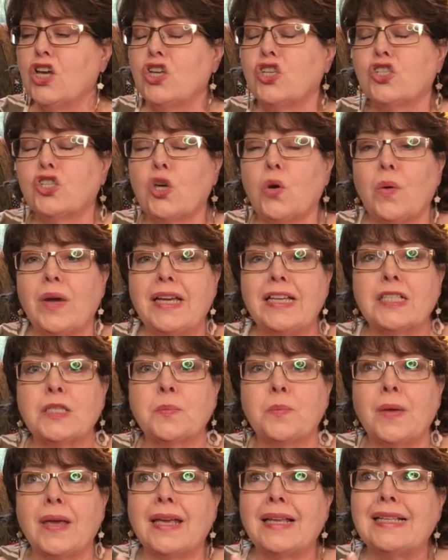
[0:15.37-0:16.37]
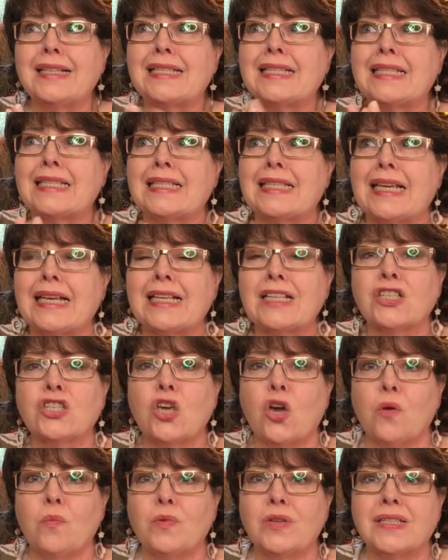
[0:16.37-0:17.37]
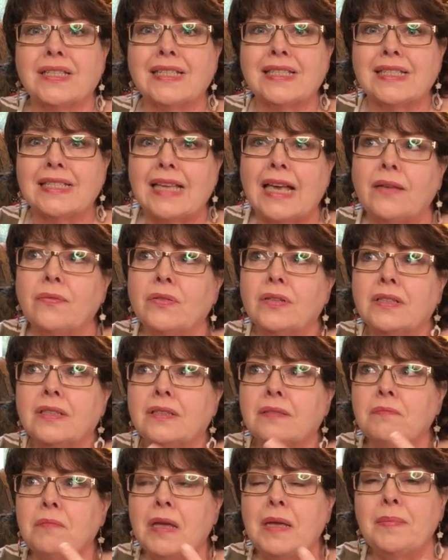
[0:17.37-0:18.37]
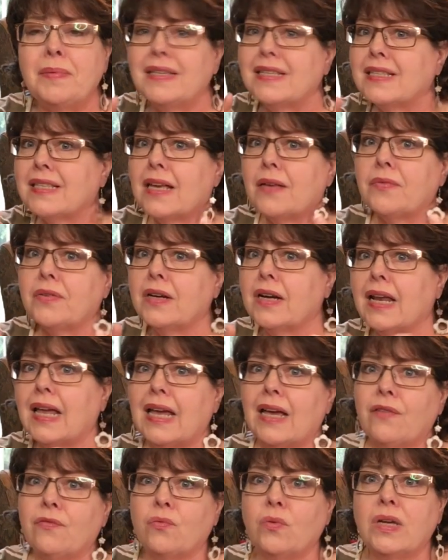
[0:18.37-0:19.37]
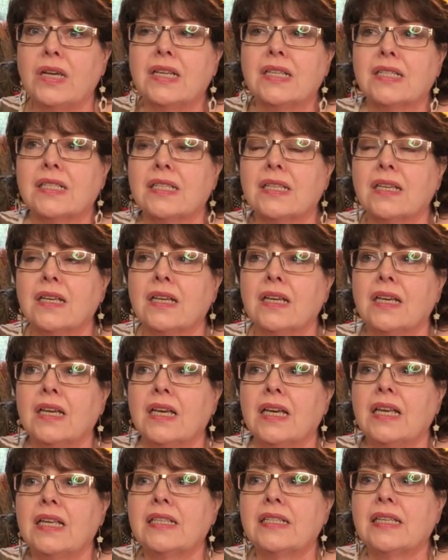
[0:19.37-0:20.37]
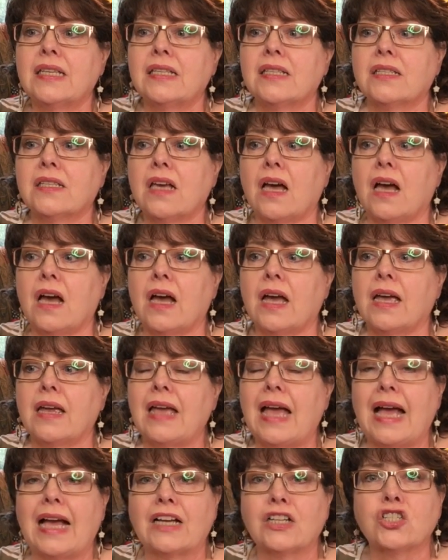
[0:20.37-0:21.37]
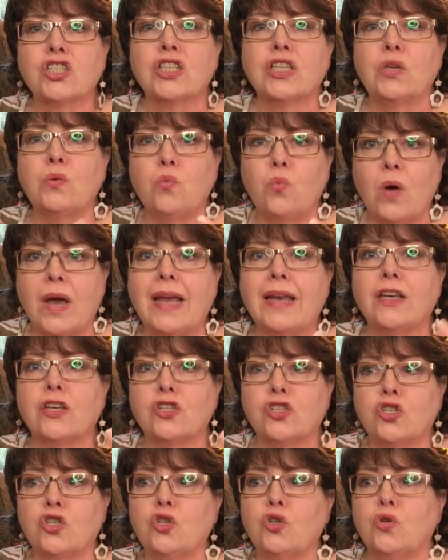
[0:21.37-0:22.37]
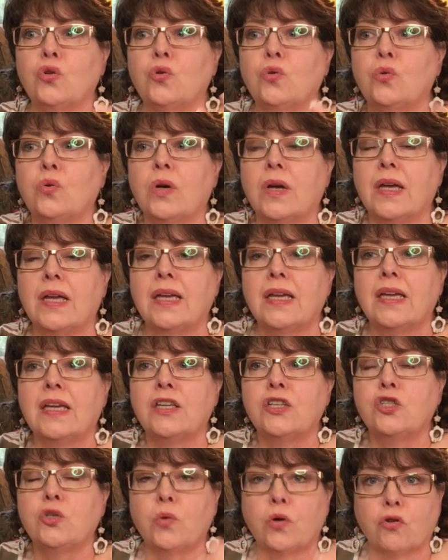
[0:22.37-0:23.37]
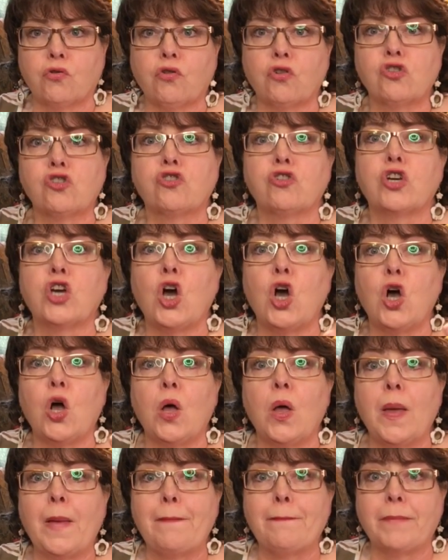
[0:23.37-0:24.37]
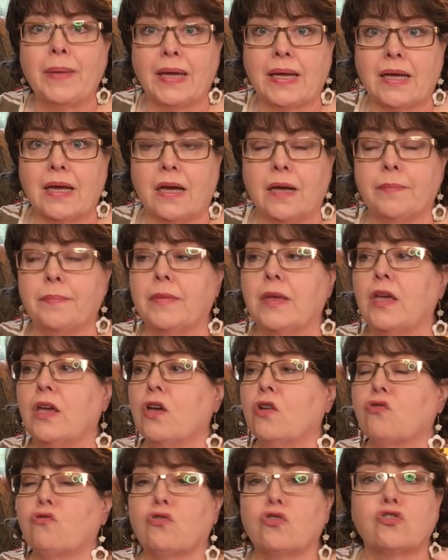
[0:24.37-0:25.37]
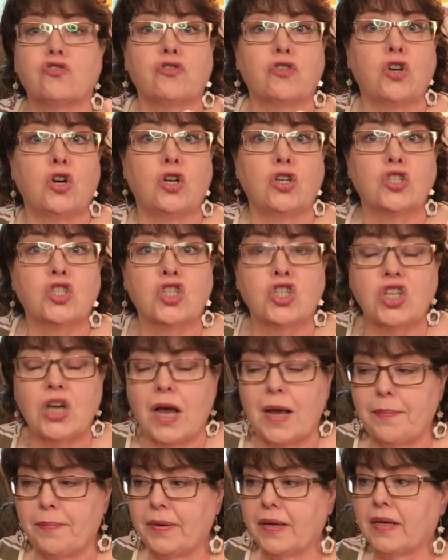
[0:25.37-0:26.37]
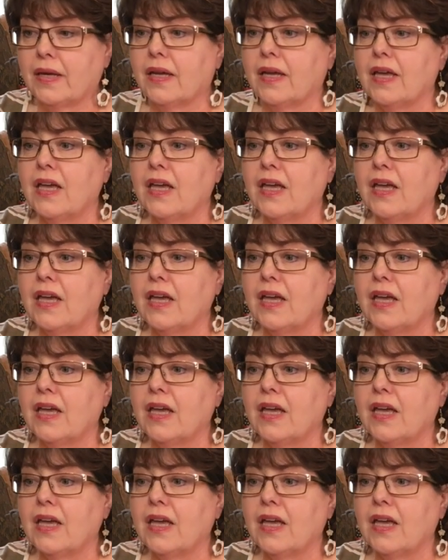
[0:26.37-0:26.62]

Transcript: So it's been almost seven and a half weeks since I actually went to do a grocery haul pickup, grocery haul shopping.